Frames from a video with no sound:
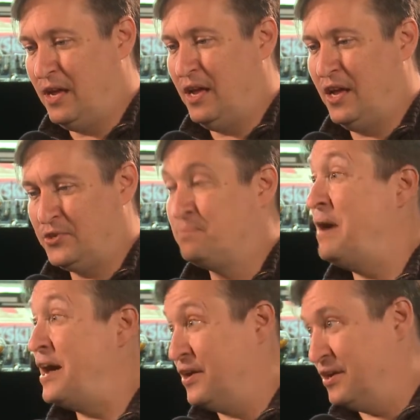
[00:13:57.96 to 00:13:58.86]
it's
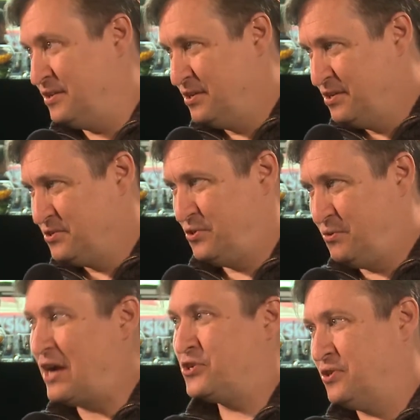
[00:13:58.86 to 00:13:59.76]
better
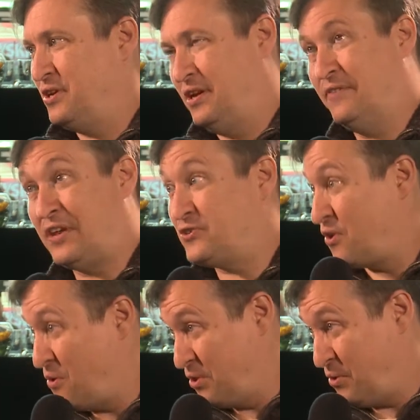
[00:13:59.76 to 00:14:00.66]
to actually, if that's
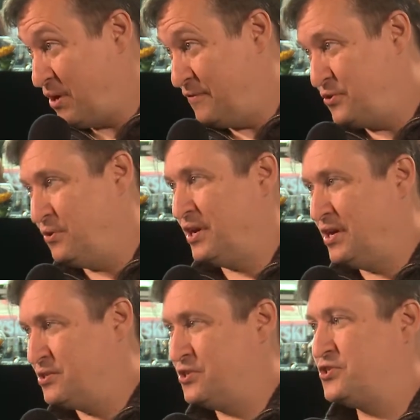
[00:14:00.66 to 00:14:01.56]
our only way of doing
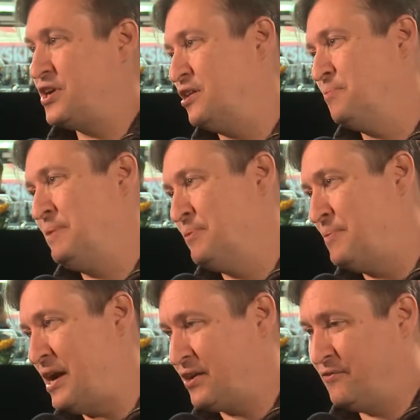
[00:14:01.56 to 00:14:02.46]
it, to shuttle people
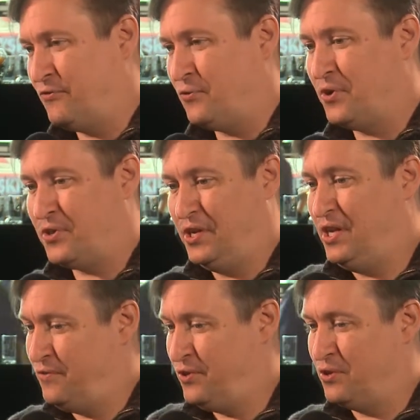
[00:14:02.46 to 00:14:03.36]
back and forth. And
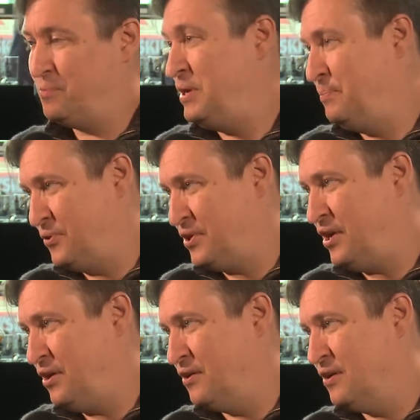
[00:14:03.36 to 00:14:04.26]
even though the people
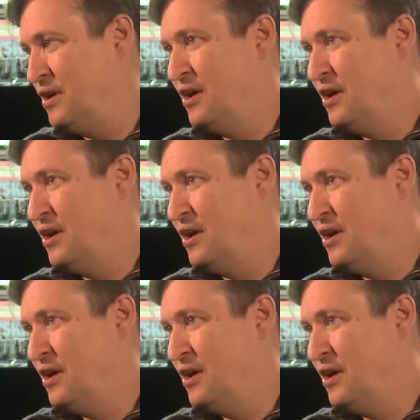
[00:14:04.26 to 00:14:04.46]
here